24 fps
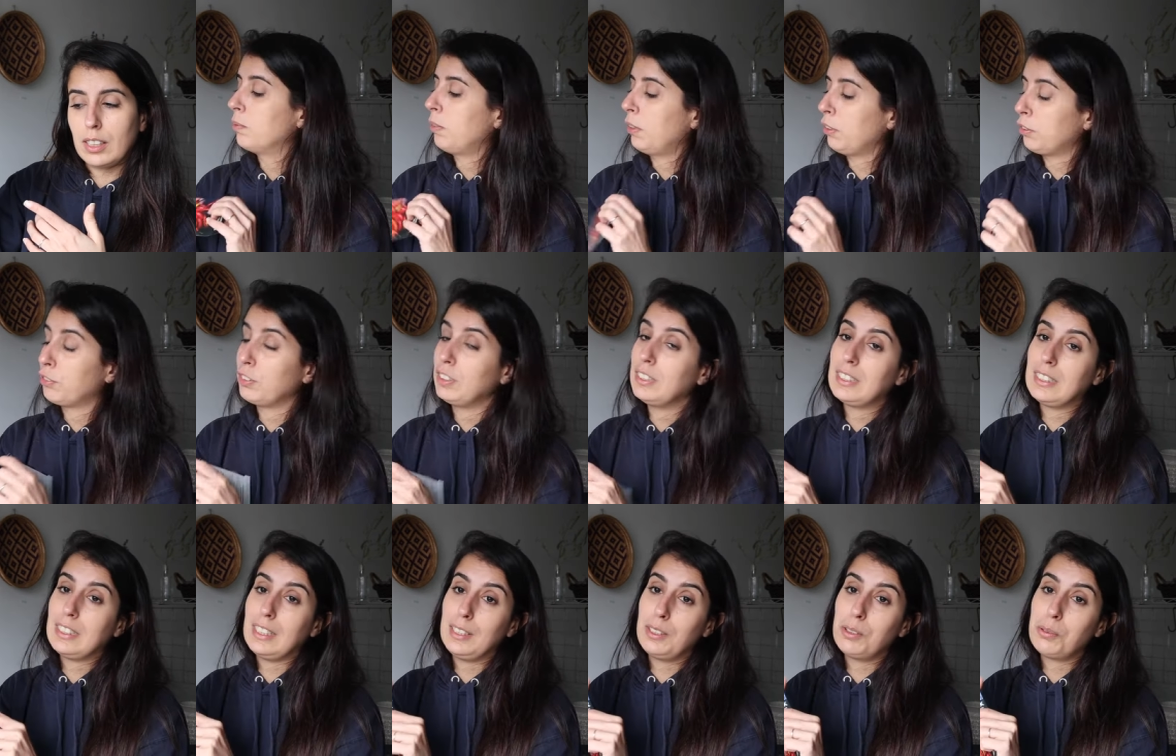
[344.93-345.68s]
My free
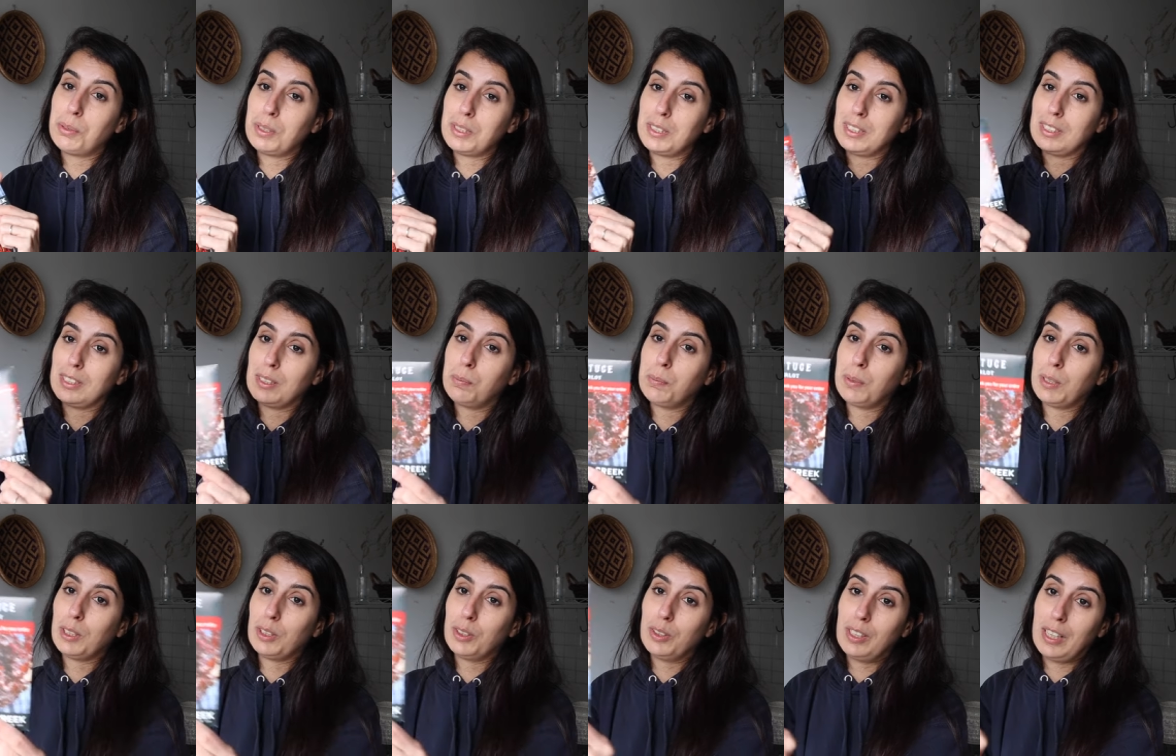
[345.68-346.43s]
seed was the
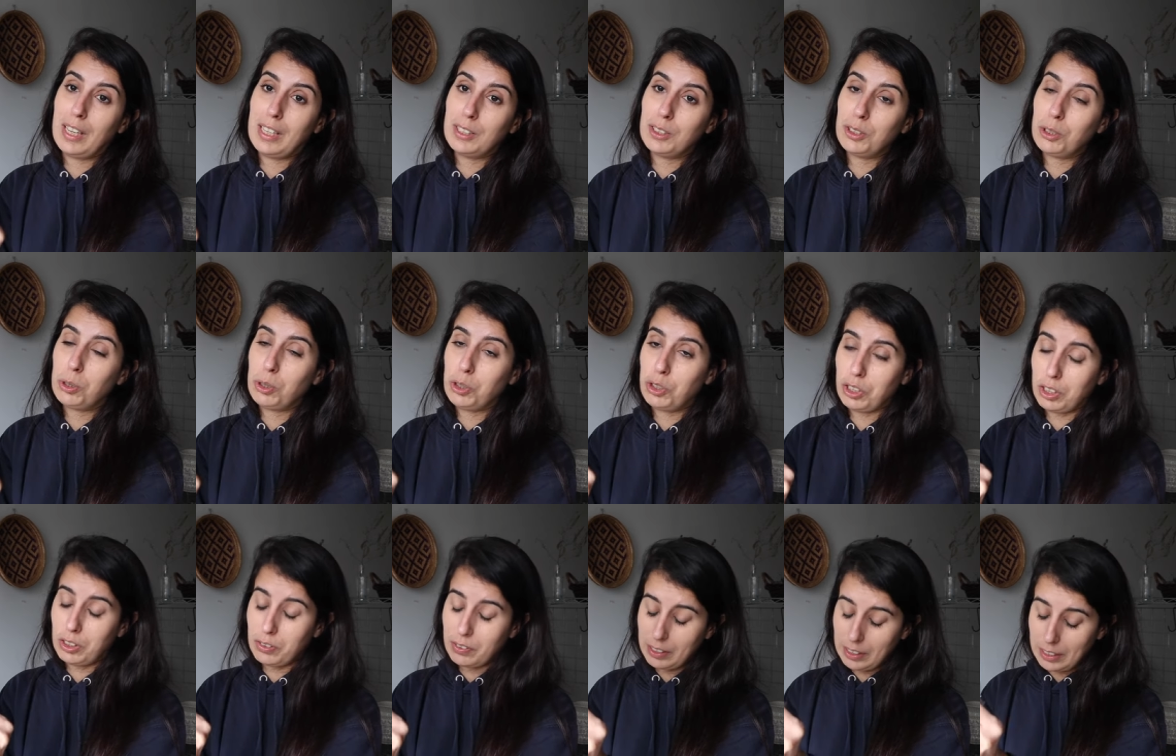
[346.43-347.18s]
merlot lettuce
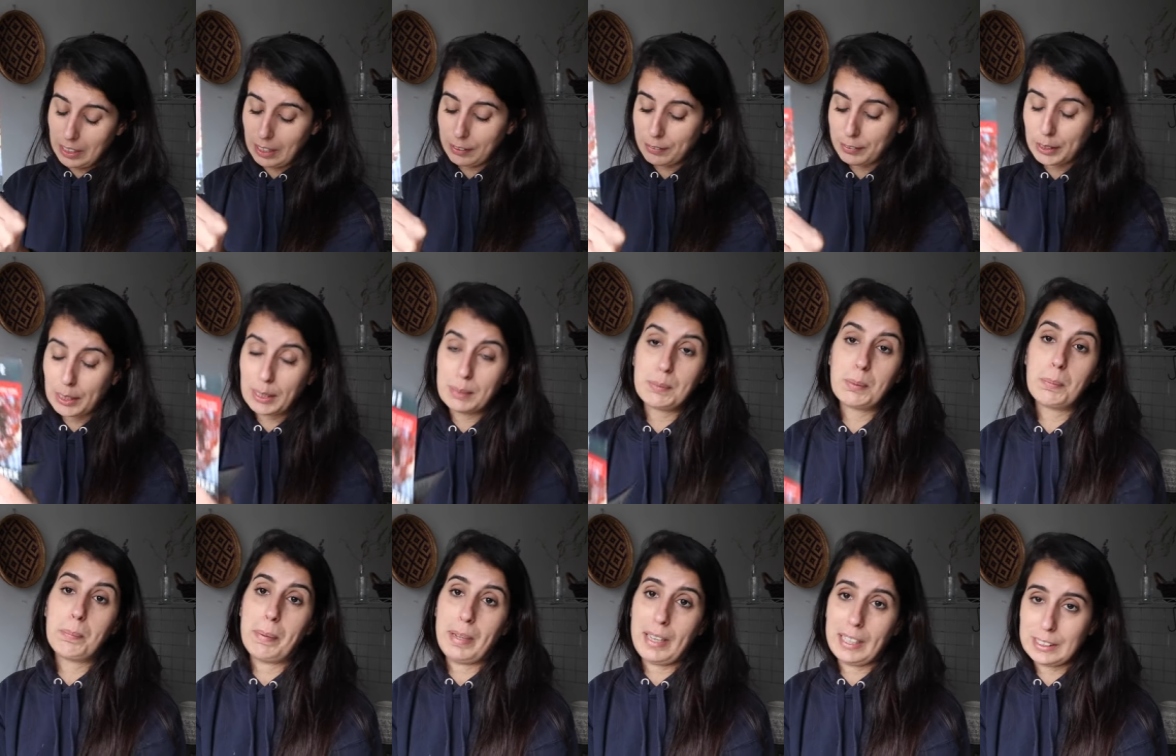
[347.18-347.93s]
which I already have a
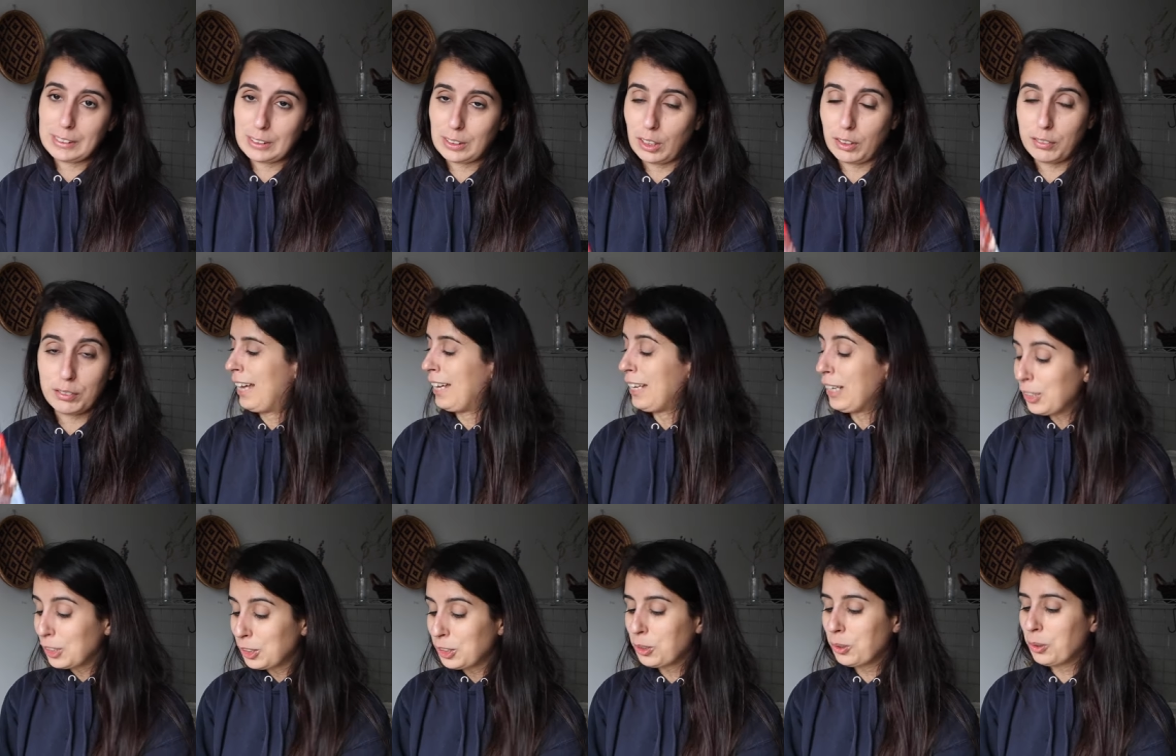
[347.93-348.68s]
couple packs of. I
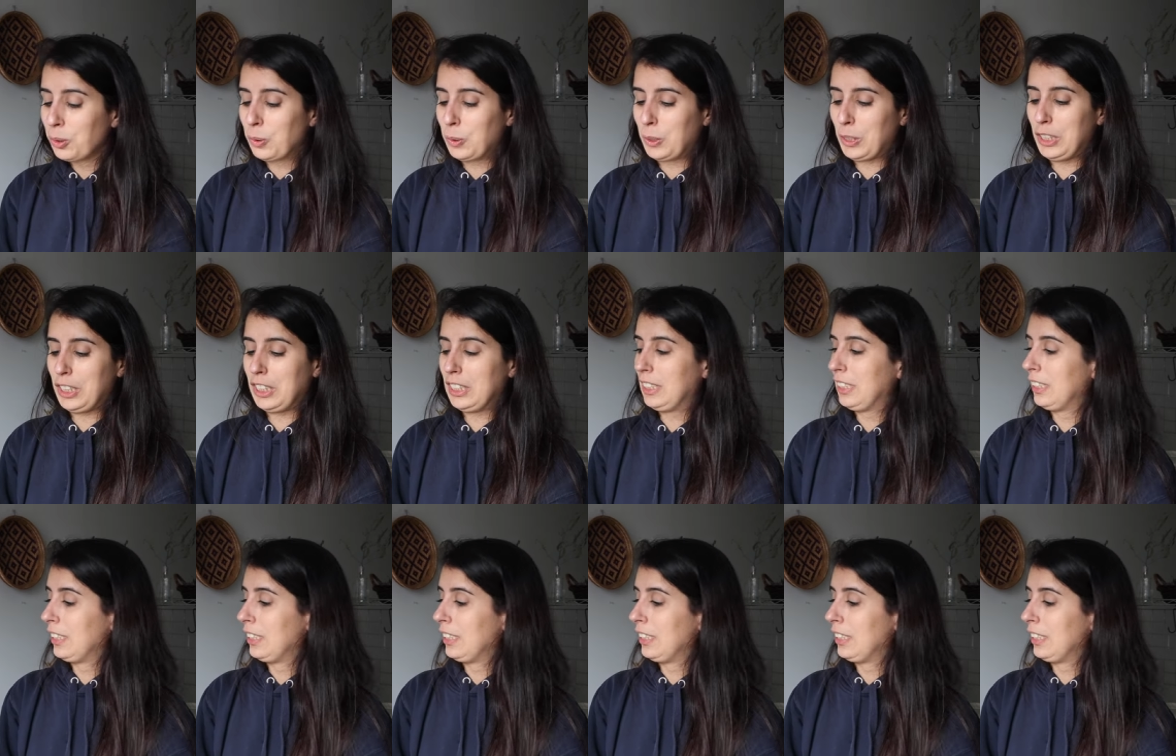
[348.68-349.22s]
also ordered